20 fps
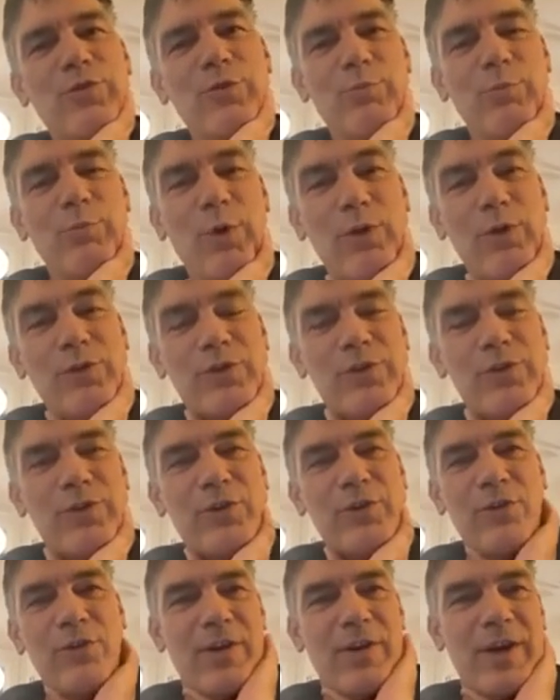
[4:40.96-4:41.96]
to Boulder,
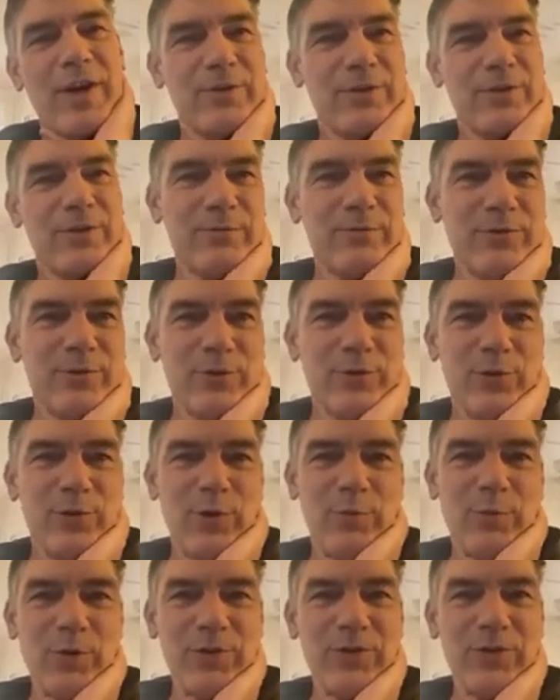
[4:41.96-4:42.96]
Colorado to do
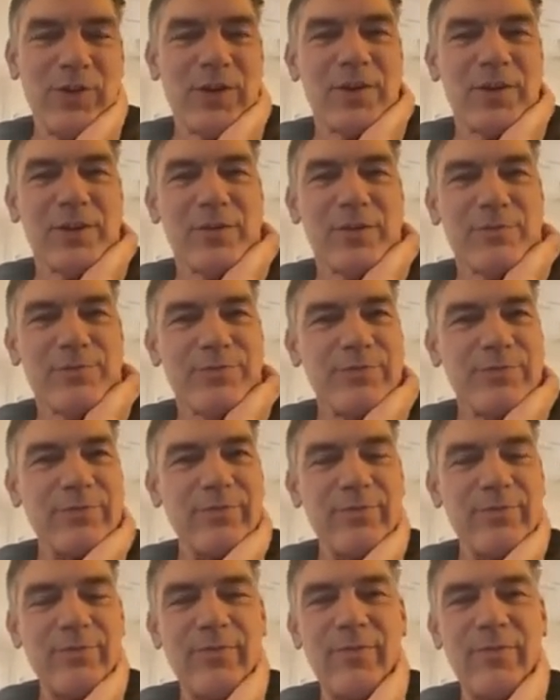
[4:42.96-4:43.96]
a postdoc.
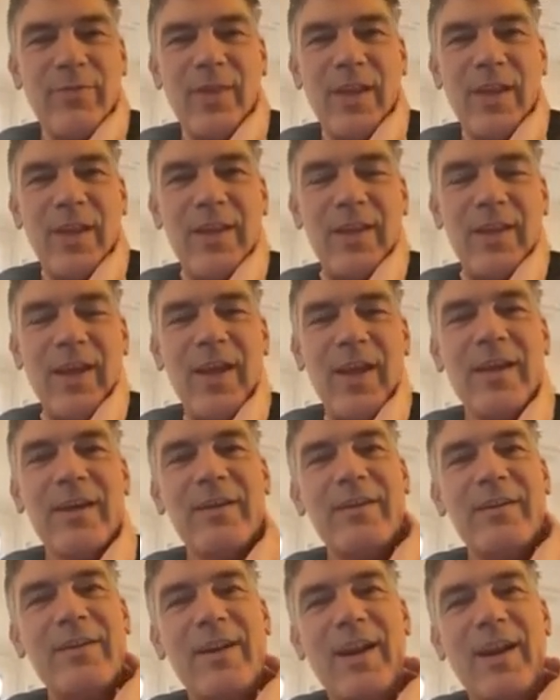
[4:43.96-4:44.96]
And
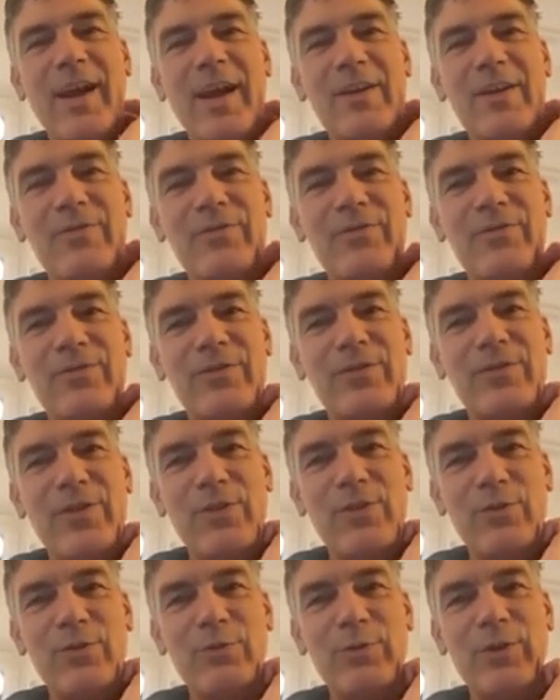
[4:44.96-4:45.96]
there life
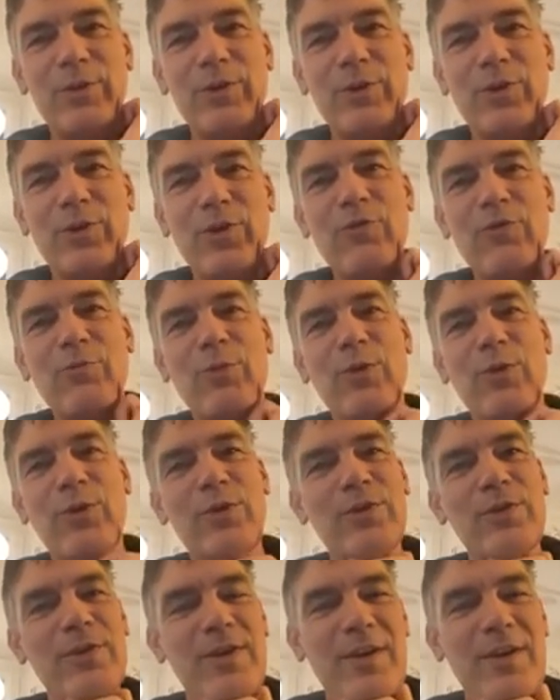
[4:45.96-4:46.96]
threw me a
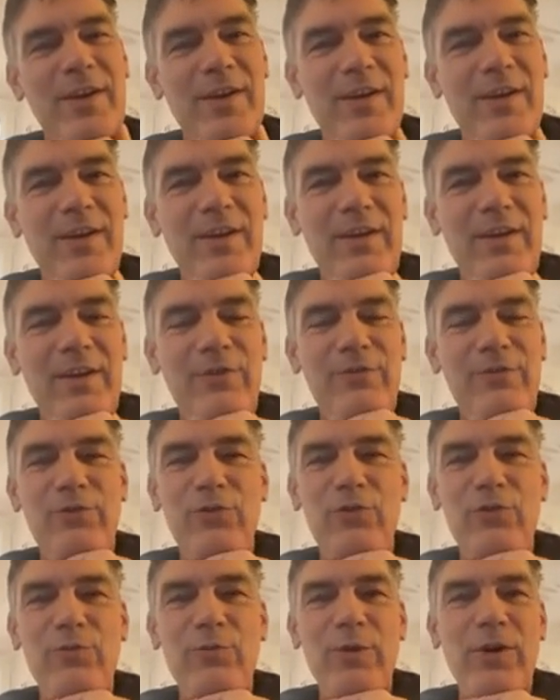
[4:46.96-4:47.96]
curveball a
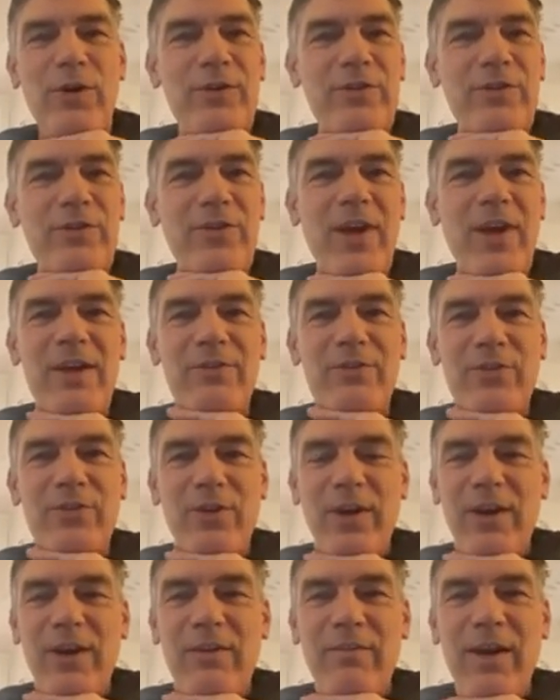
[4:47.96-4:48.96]
few months after
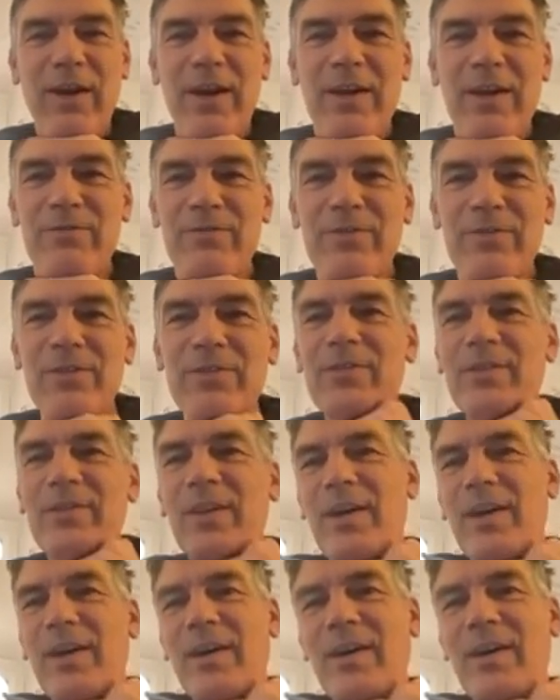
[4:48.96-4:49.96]
I arrived,
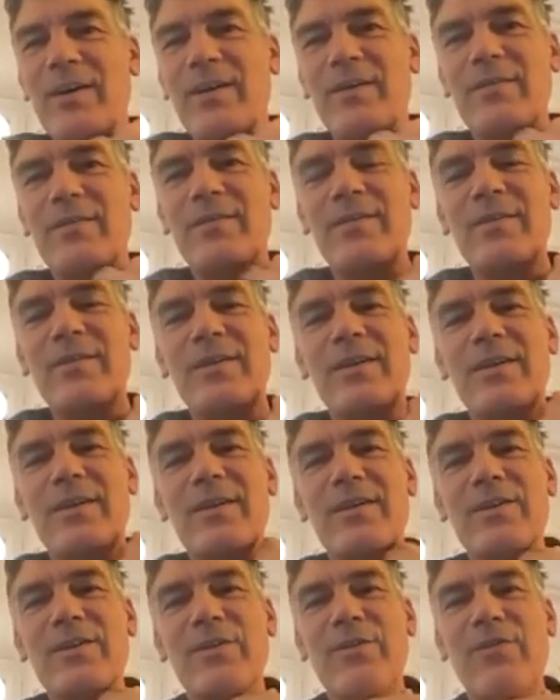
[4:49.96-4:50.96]
uh,
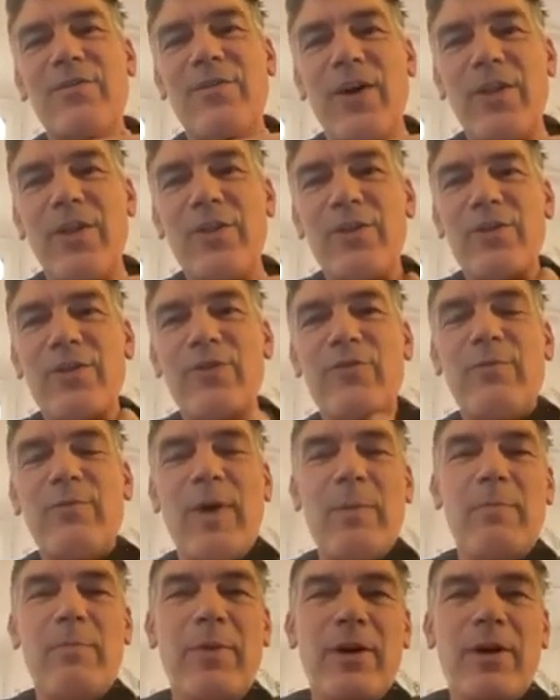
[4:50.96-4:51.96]
the father of
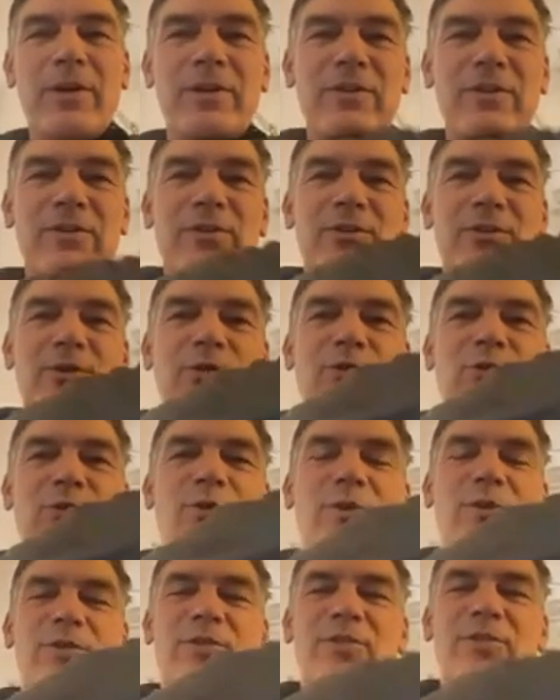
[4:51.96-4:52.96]
my partner, who
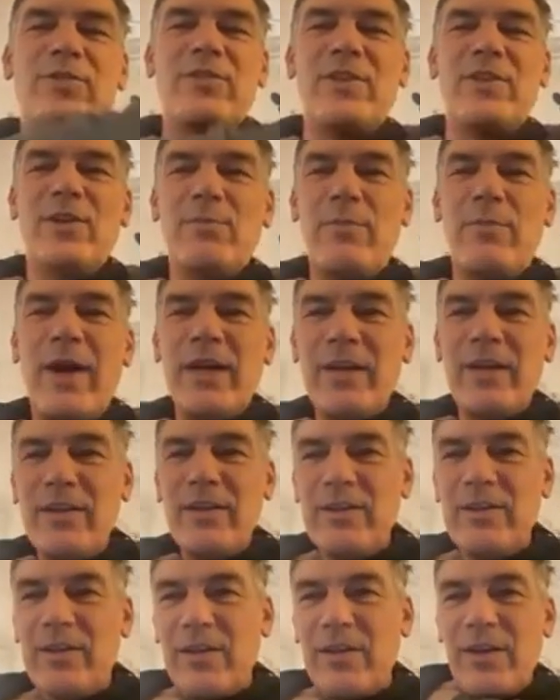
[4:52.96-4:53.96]
was still back
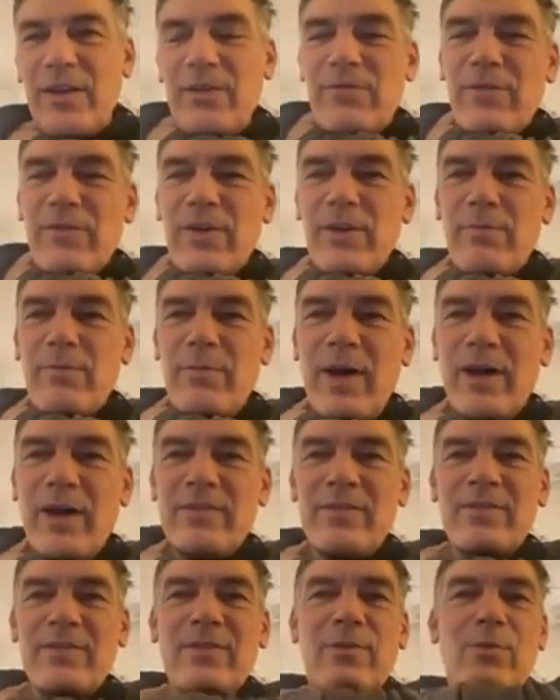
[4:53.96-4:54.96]
in Tenerife,
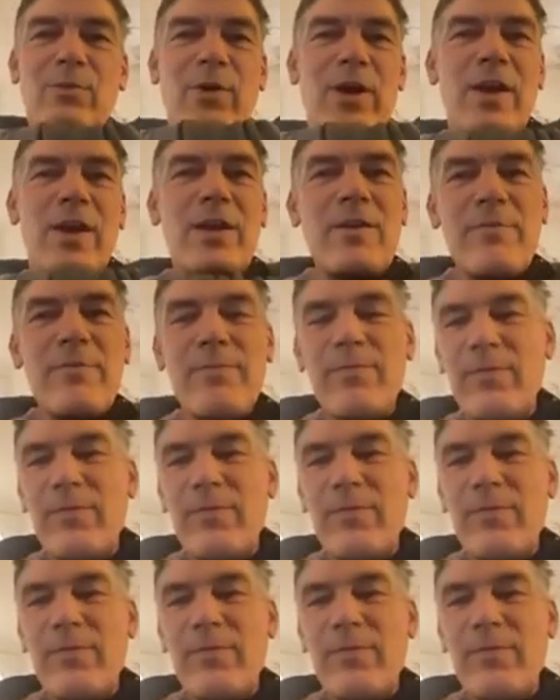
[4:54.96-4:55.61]
passes away.